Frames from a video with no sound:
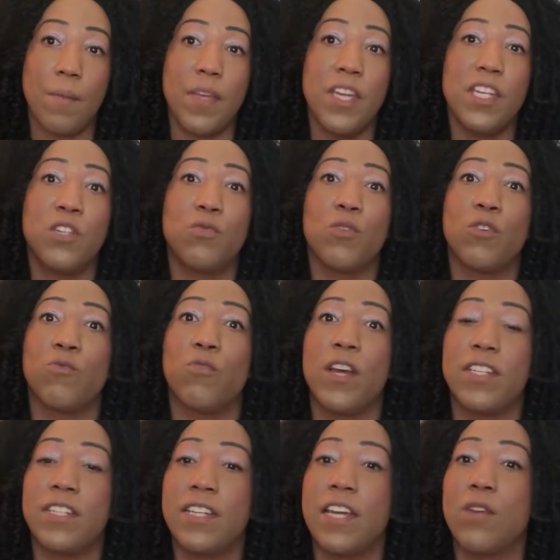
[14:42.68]
He's
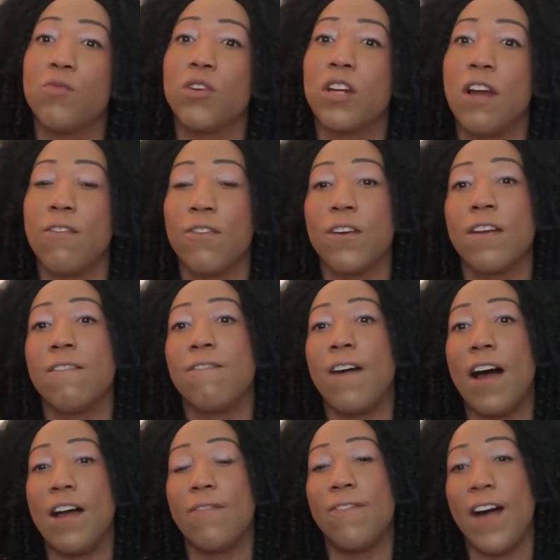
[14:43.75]
resting and recovering
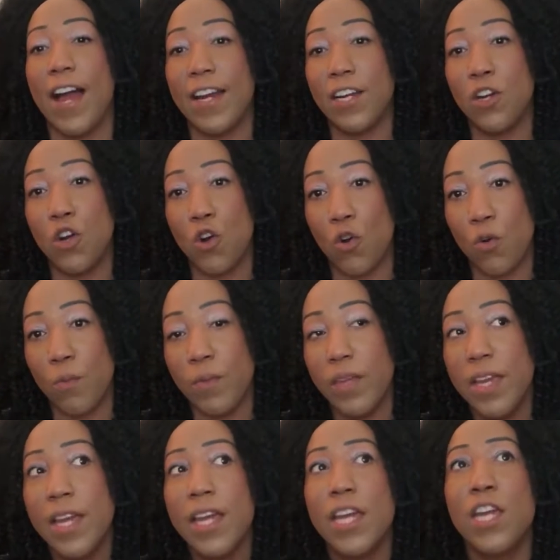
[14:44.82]
fine at
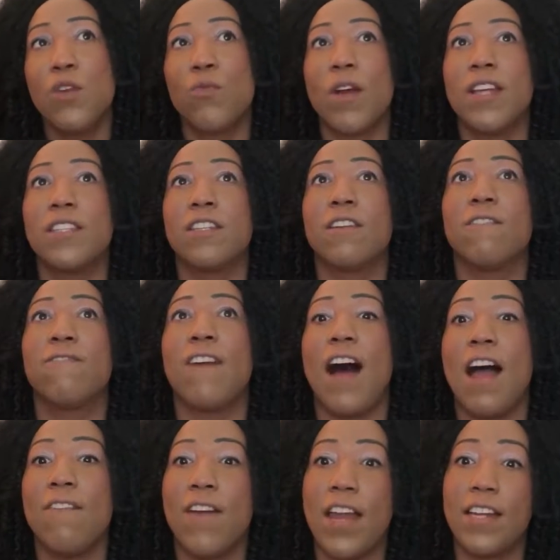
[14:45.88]
home. He rates it a
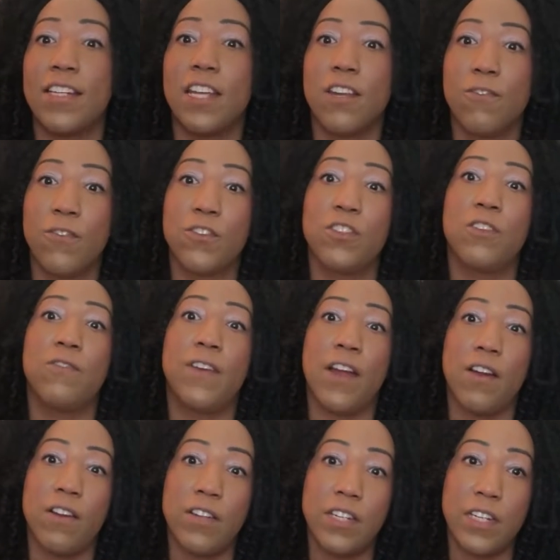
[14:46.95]
5 out of 10 for
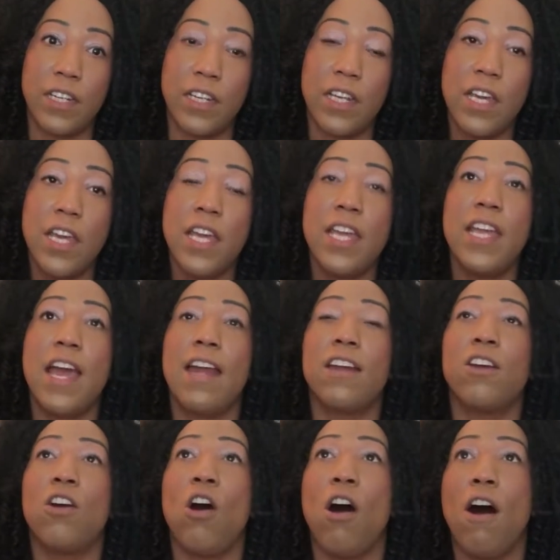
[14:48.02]
severity. He
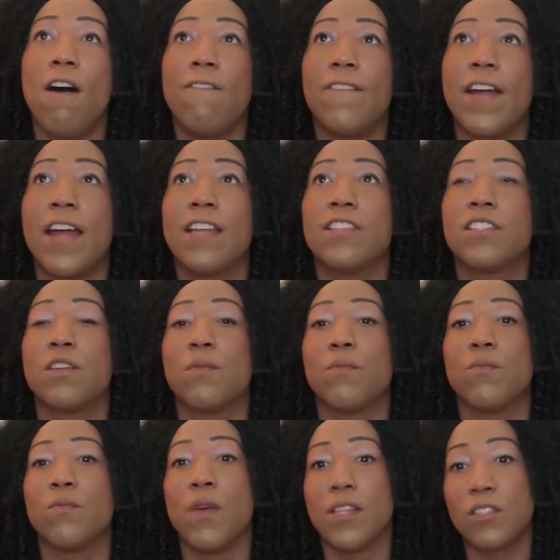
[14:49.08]
had a cough and
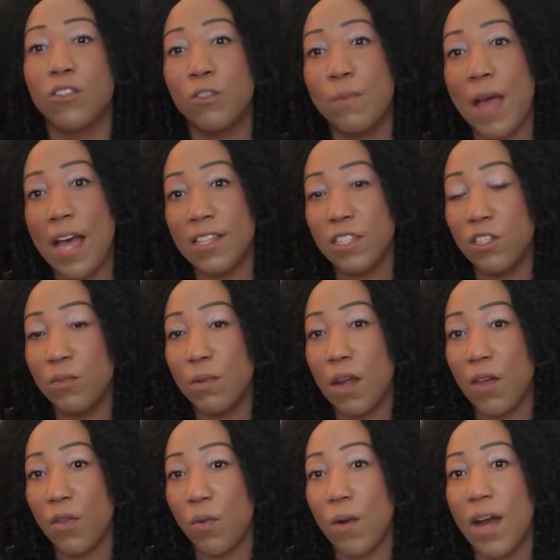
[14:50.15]
some muscle spasms,
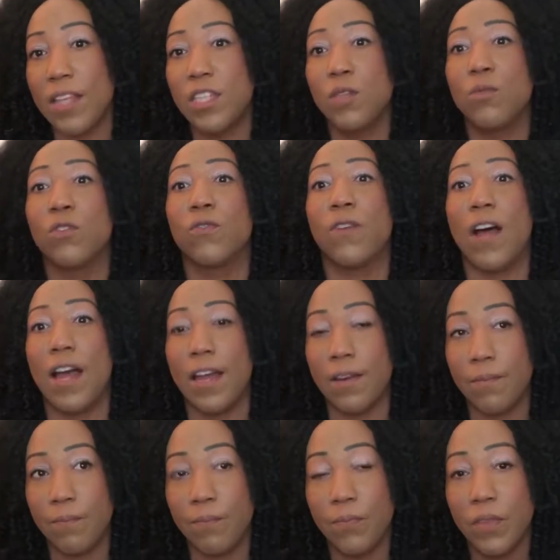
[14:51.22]
but otherwise he was
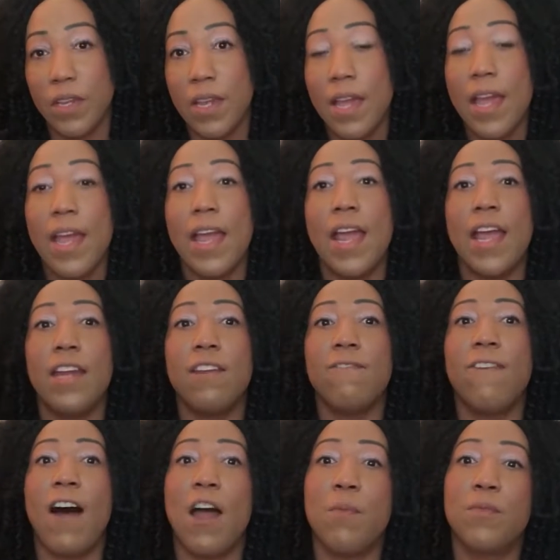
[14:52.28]
fine.
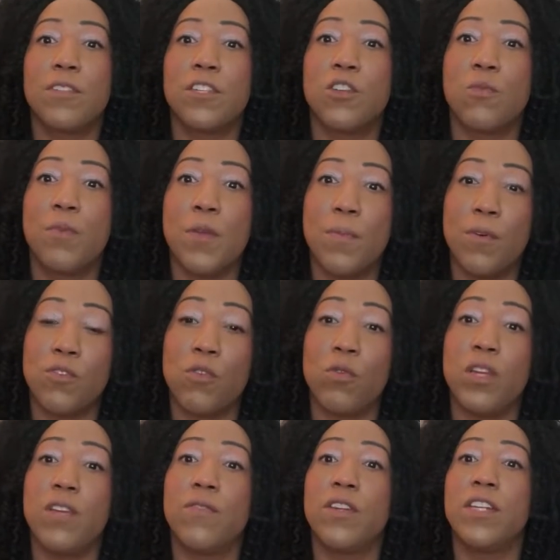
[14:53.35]
85% of people
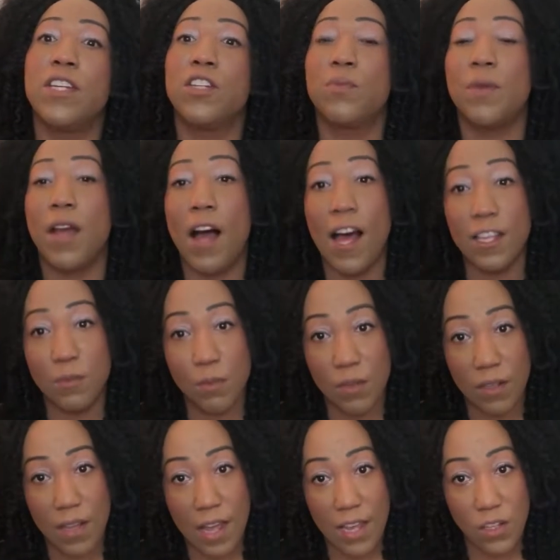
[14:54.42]
don't even need to be
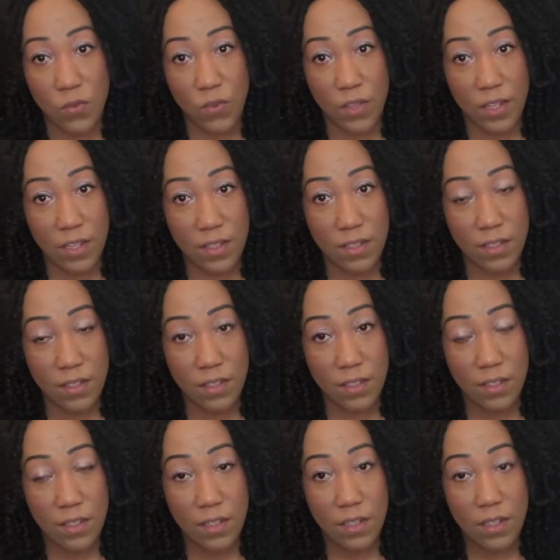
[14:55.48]
hospitalized for this.